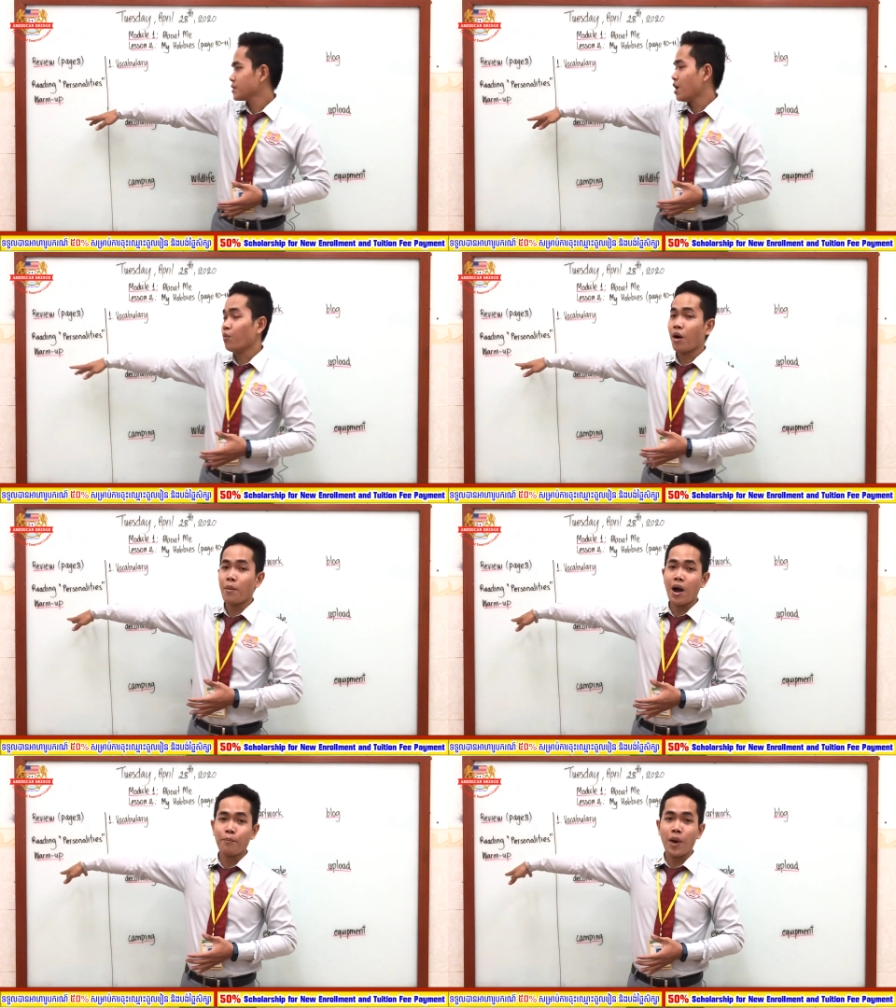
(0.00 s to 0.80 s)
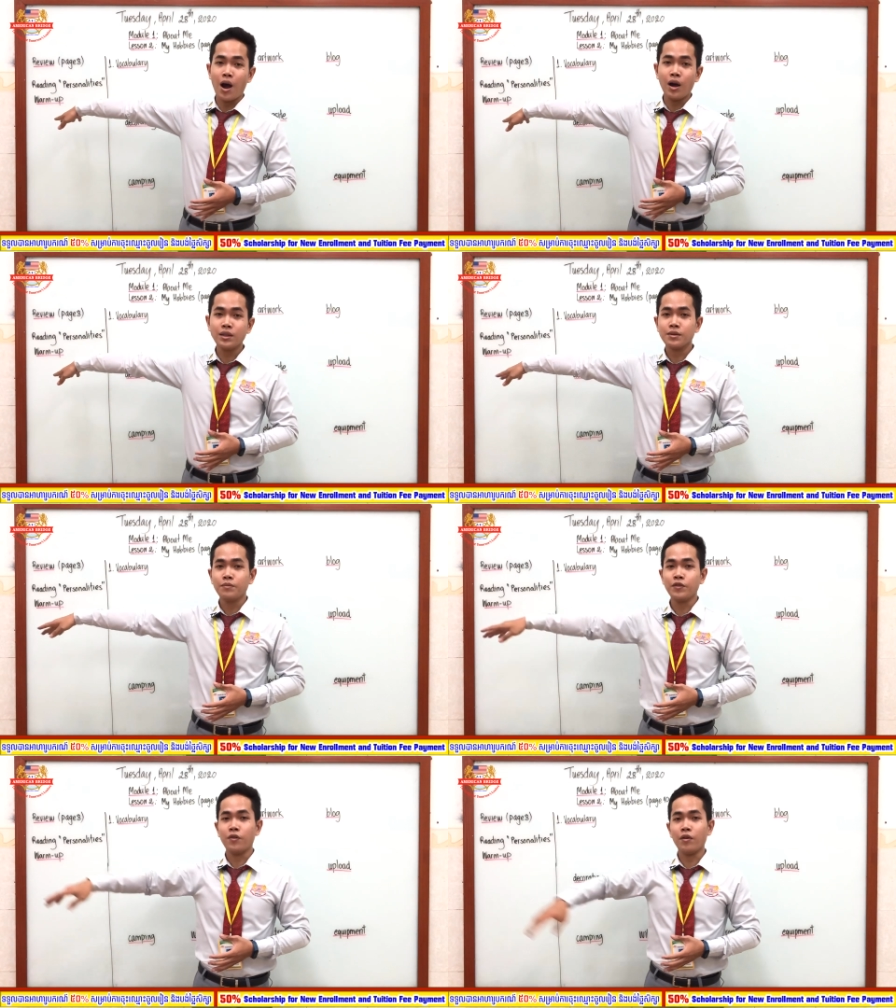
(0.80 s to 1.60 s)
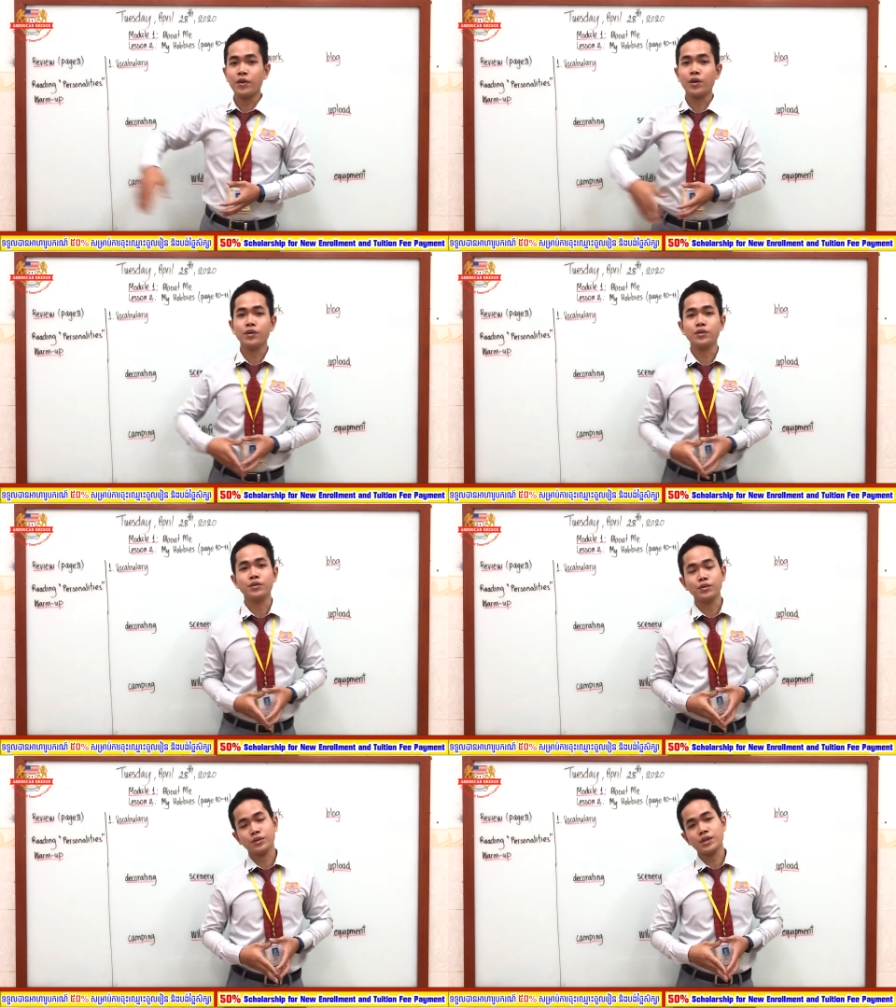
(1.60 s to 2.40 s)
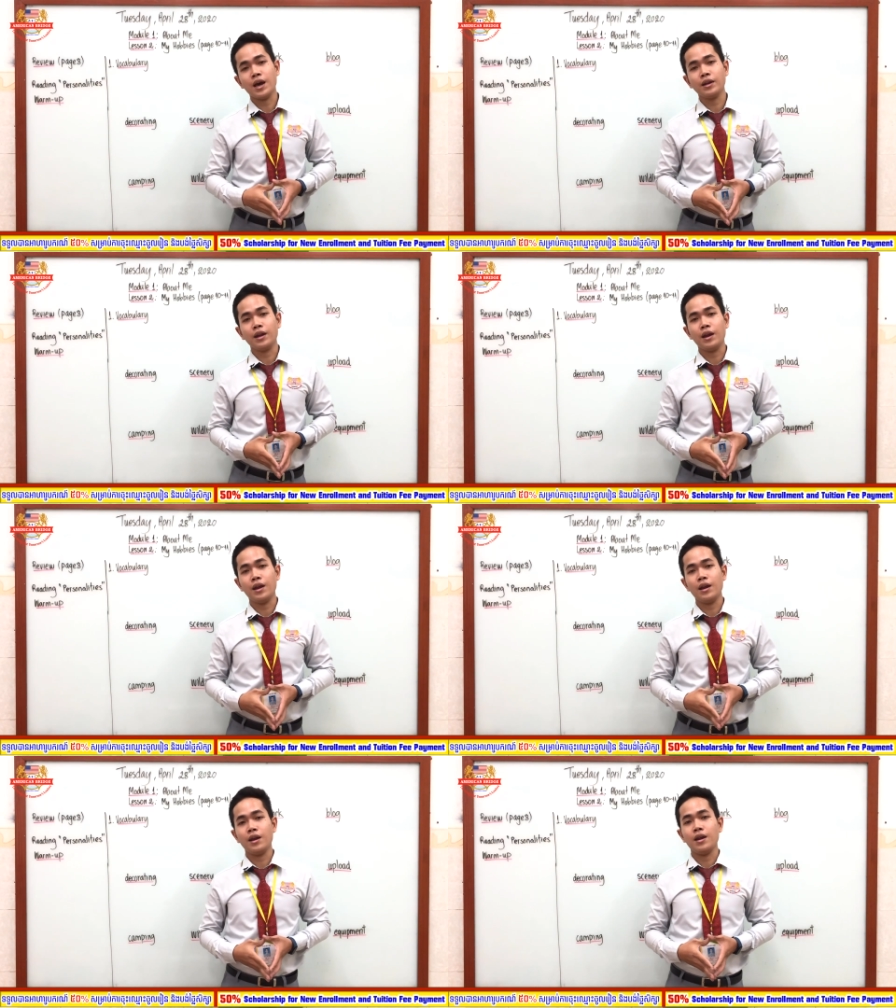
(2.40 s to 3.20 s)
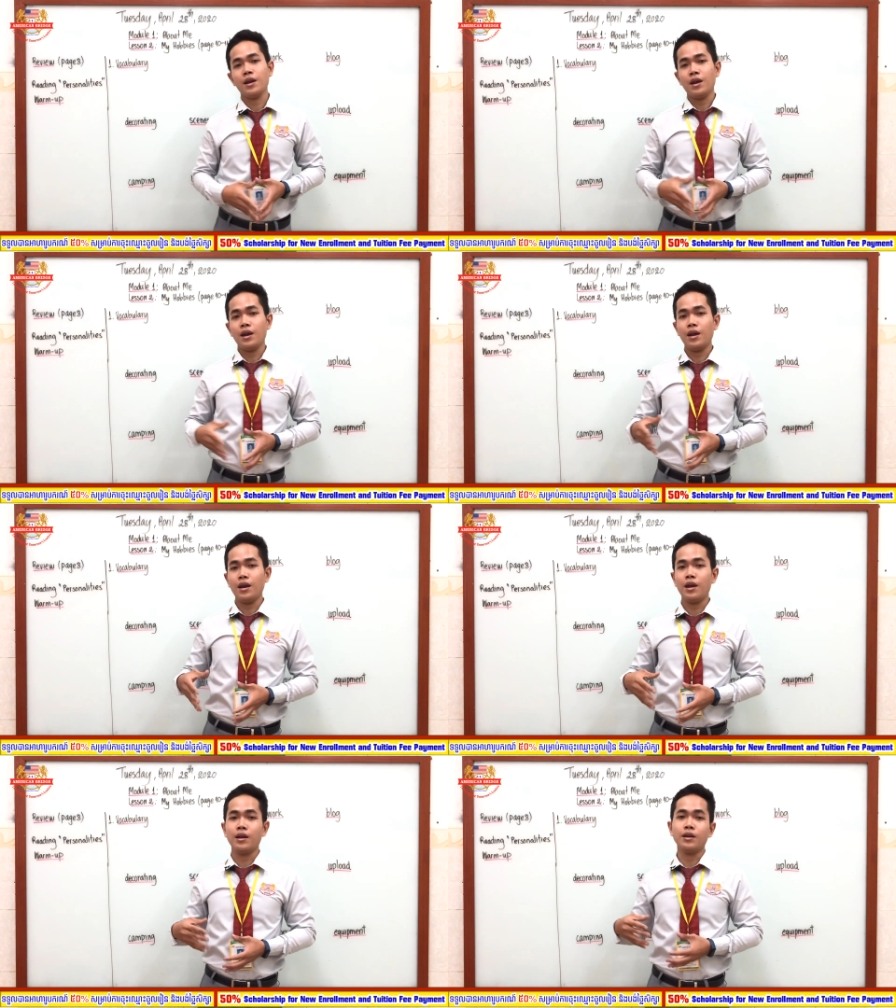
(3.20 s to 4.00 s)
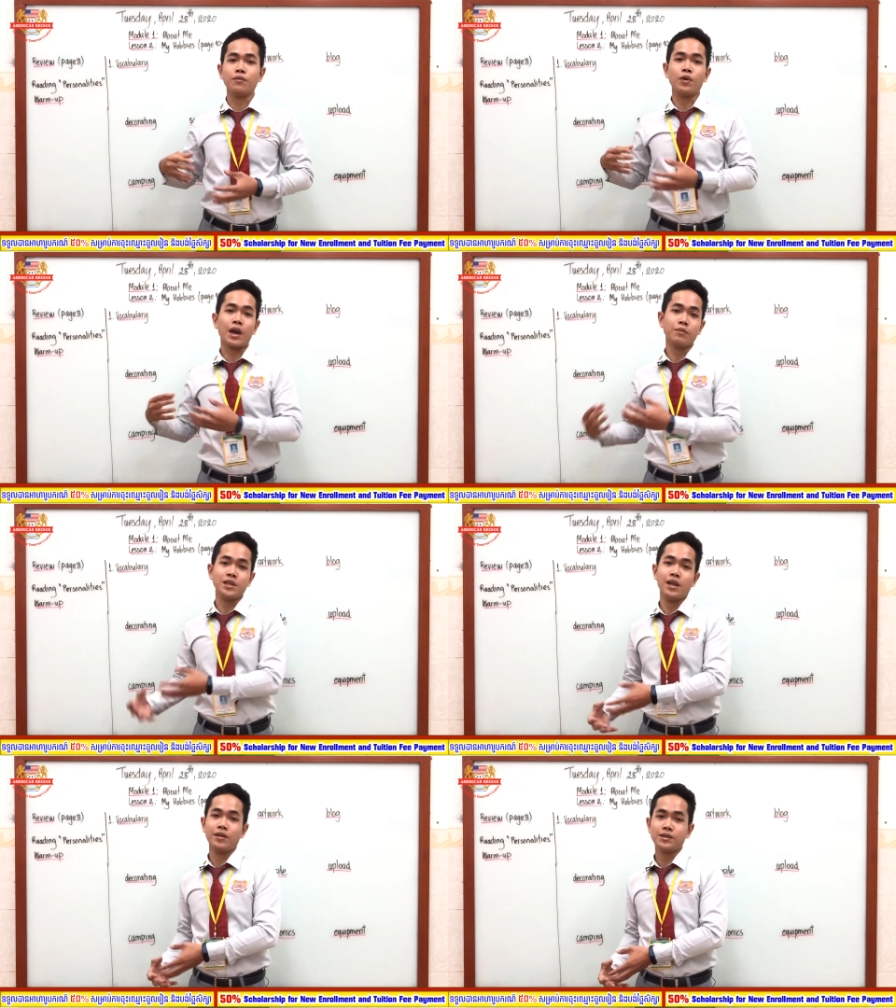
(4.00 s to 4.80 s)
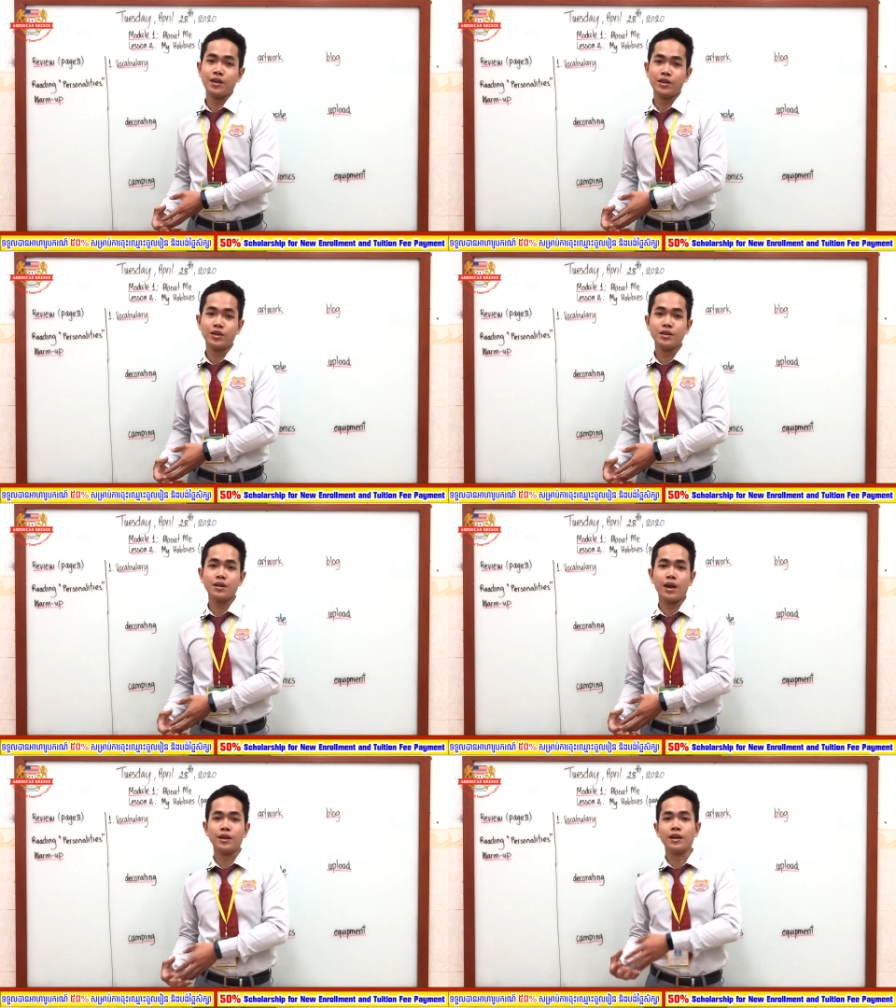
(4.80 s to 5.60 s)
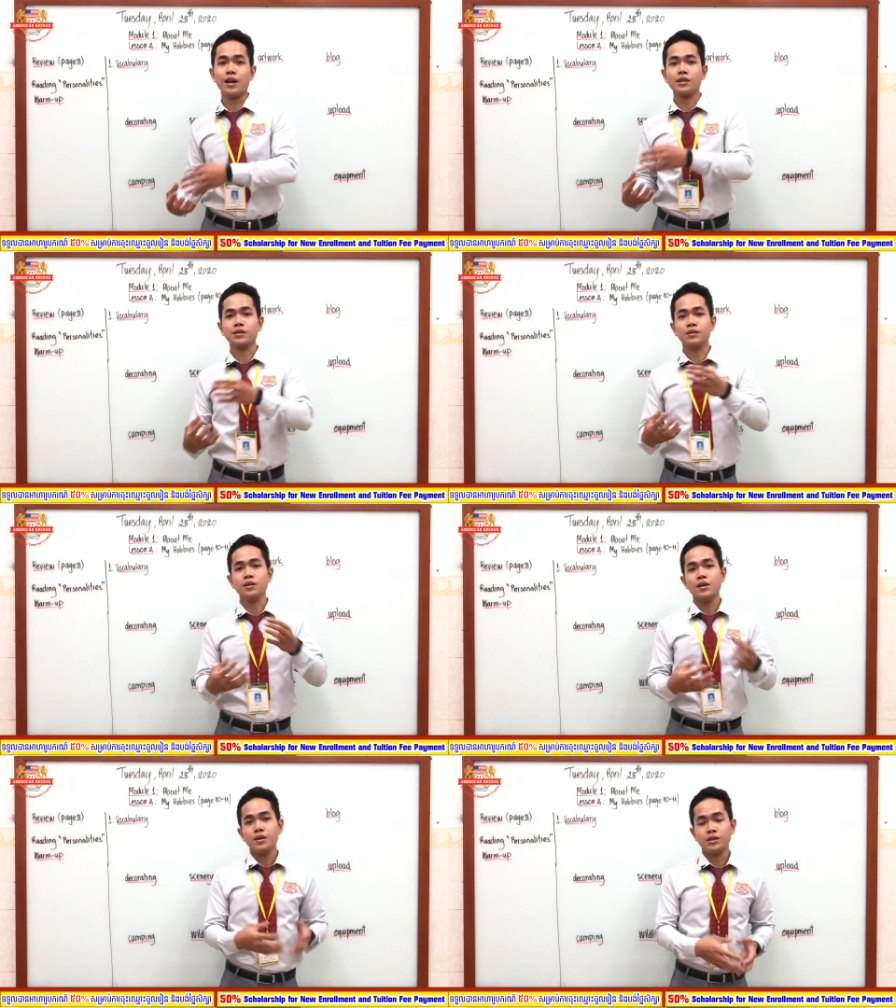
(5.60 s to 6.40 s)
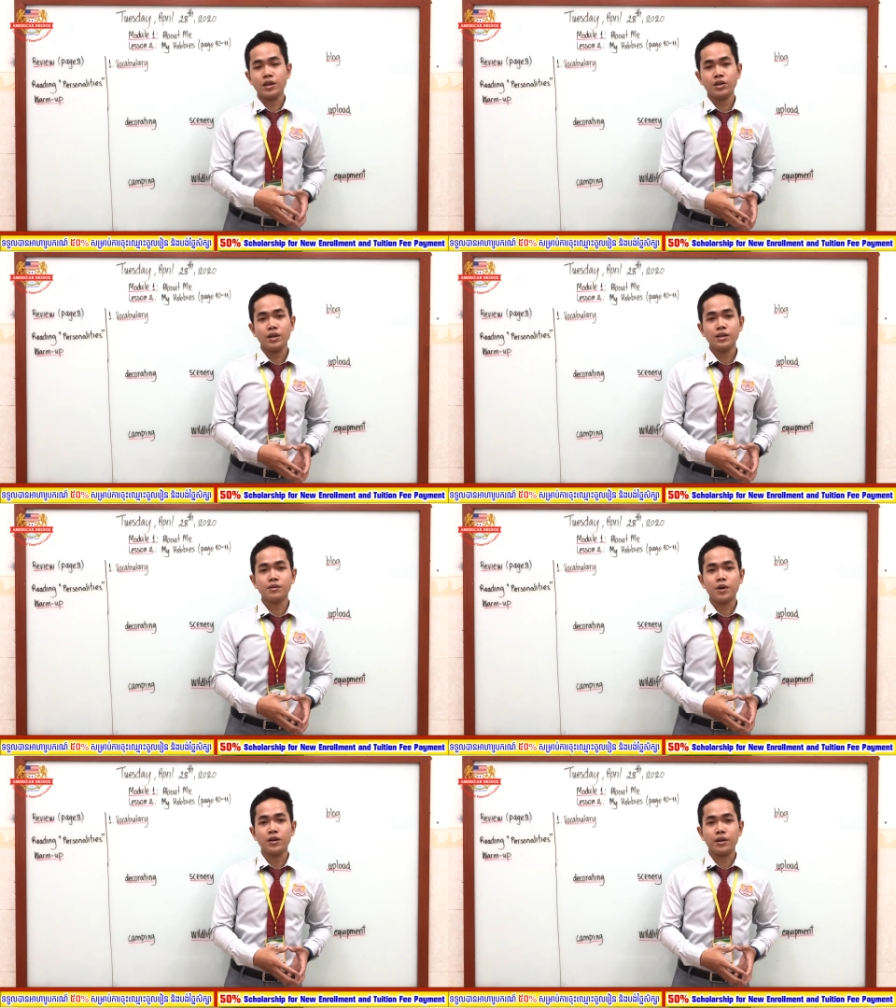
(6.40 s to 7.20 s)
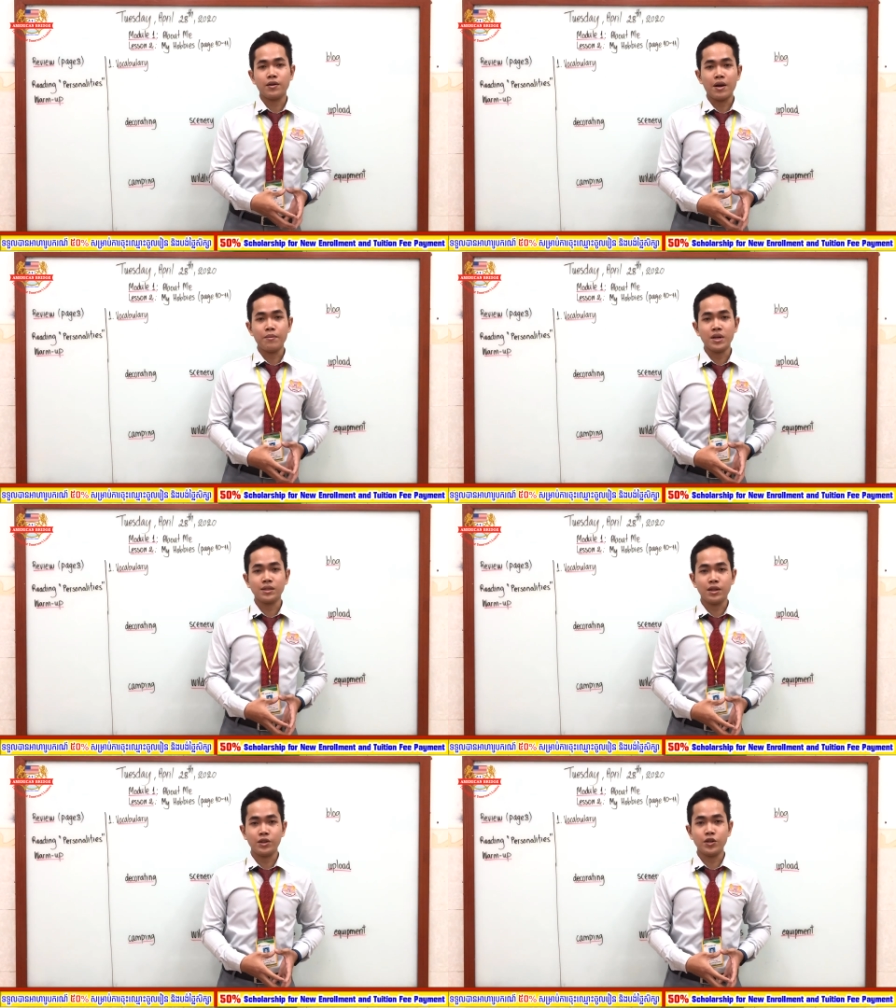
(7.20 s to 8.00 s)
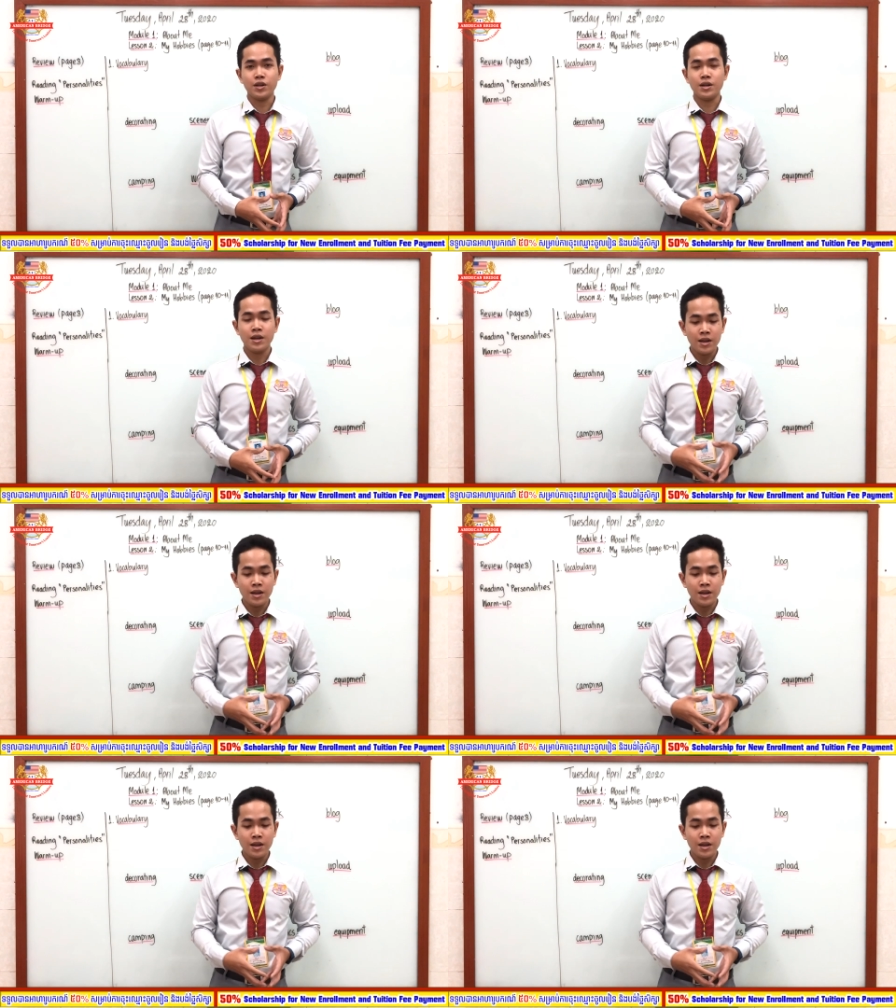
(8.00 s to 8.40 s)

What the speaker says: warm-up part before we're going to start in the vocabulary section, and the last section is about the grammar section.